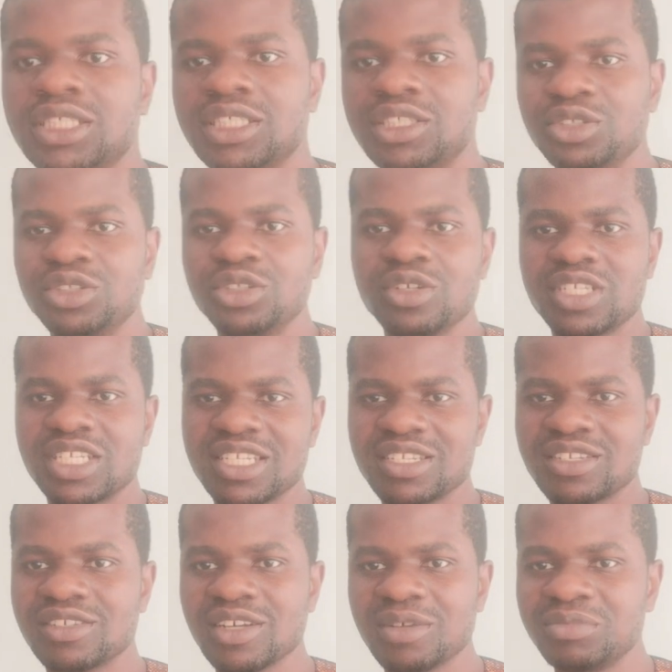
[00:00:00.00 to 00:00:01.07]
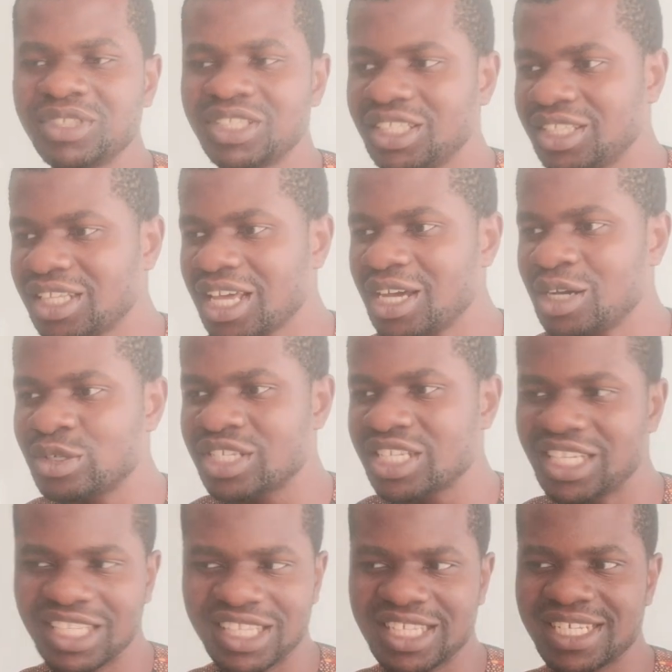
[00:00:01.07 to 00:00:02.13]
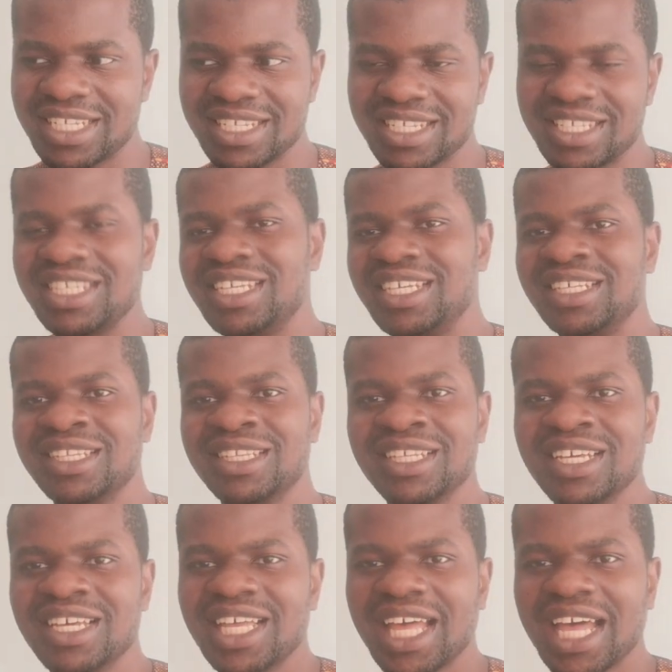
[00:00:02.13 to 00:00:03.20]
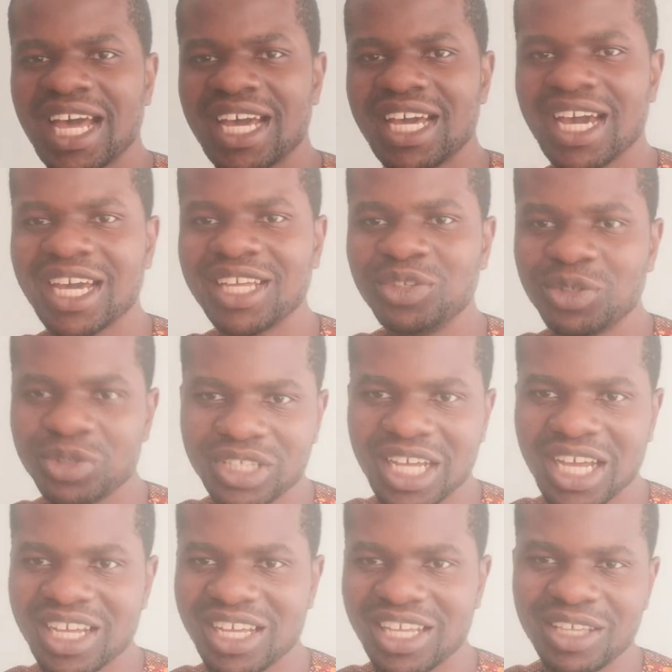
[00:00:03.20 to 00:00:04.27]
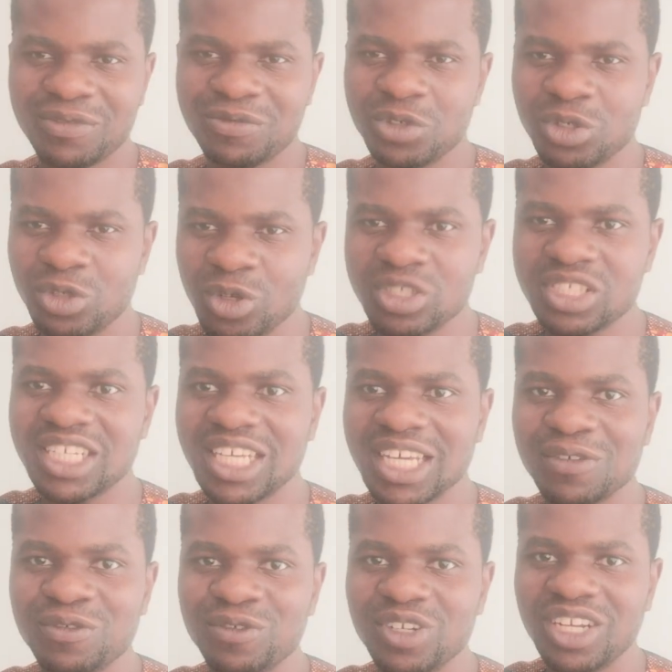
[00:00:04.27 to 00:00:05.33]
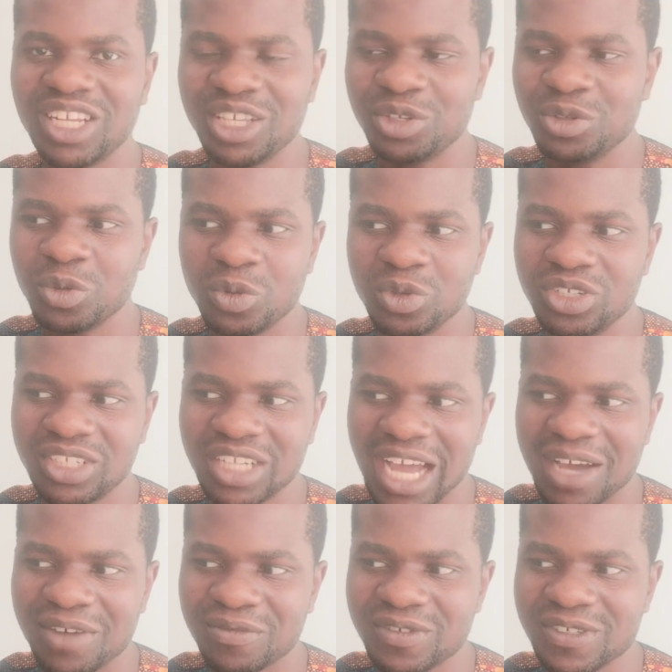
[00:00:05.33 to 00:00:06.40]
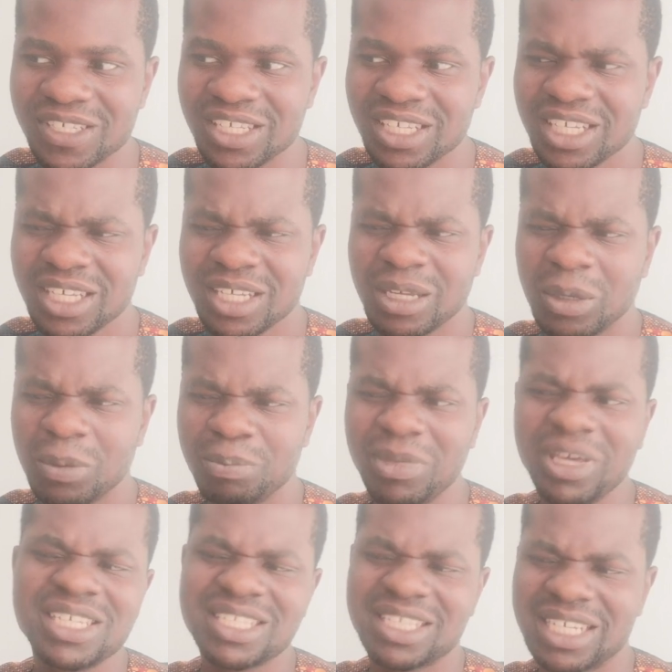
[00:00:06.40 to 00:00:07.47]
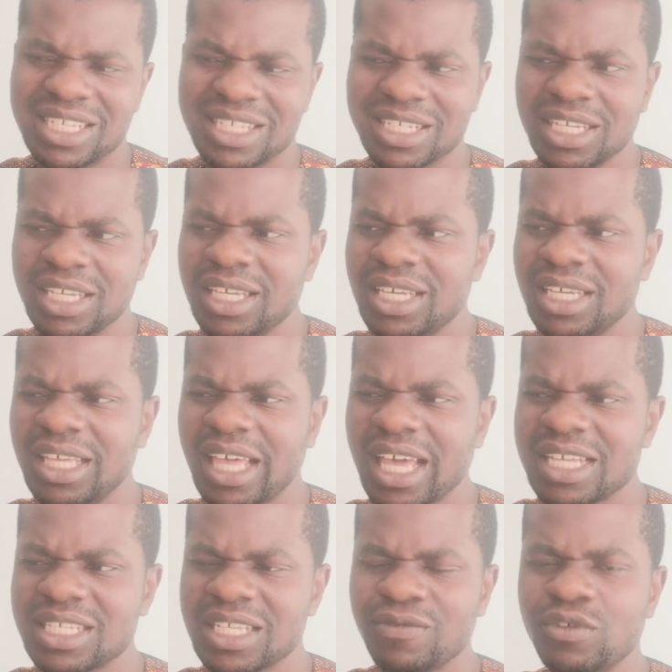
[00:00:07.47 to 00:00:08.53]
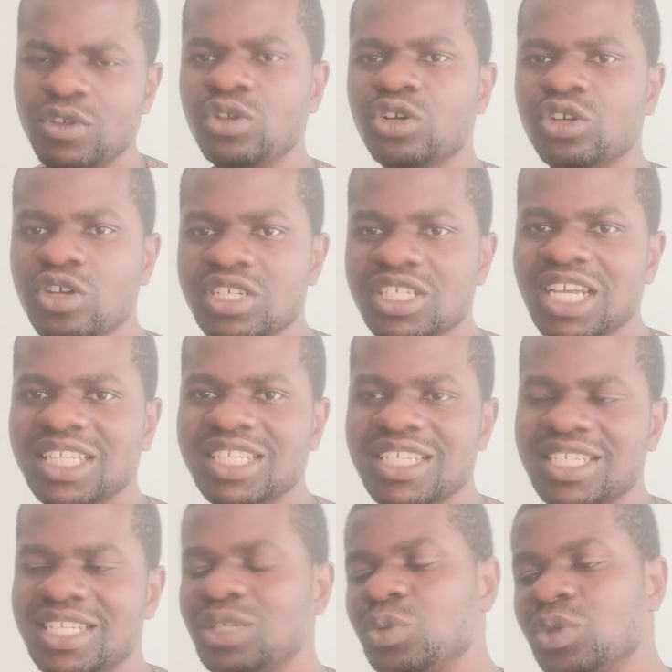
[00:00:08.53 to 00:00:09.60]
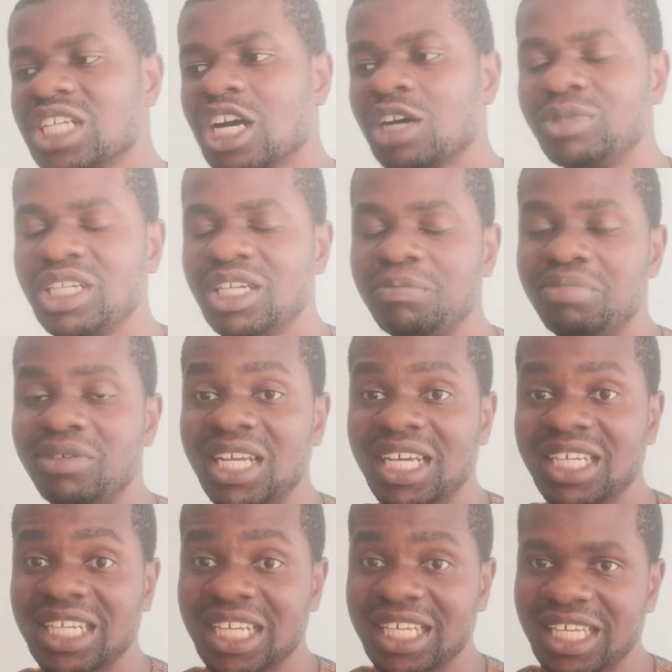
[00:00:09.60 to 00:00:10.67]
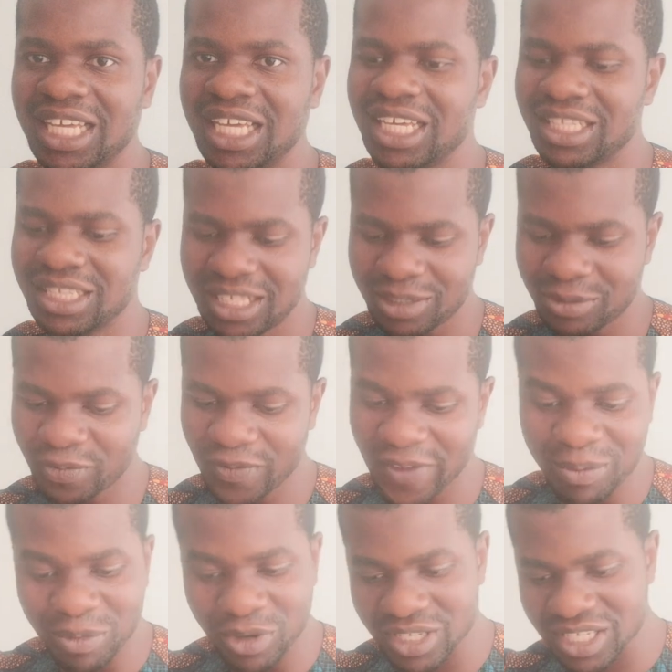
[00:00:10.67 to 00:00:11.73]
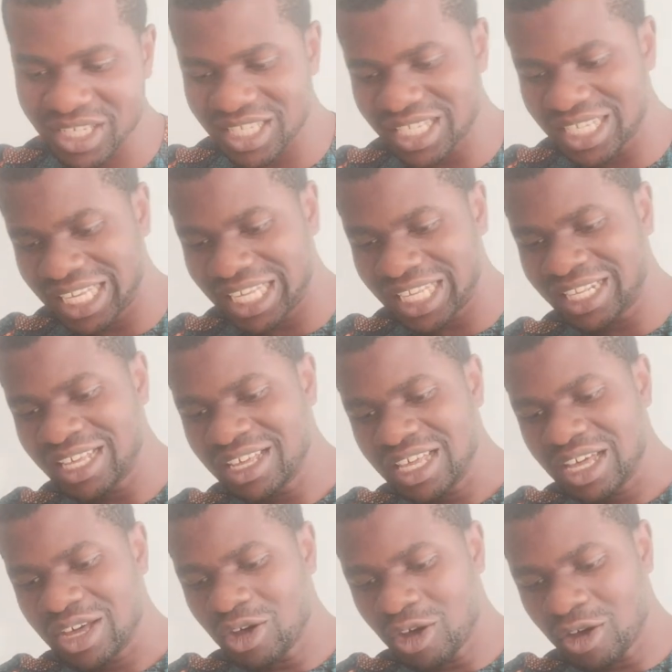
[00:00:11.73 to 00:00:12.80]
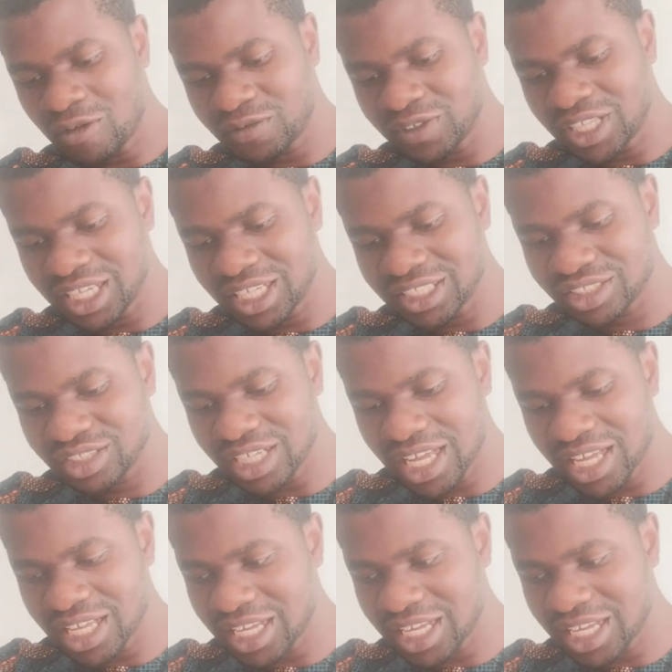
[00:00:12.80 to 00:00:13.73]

Did you notice something else in this scene? I know that if you looked carefully, you wouldn't have missed it. Yes, if you look closely at this scene, which I'll be replaying again, the famous scene of the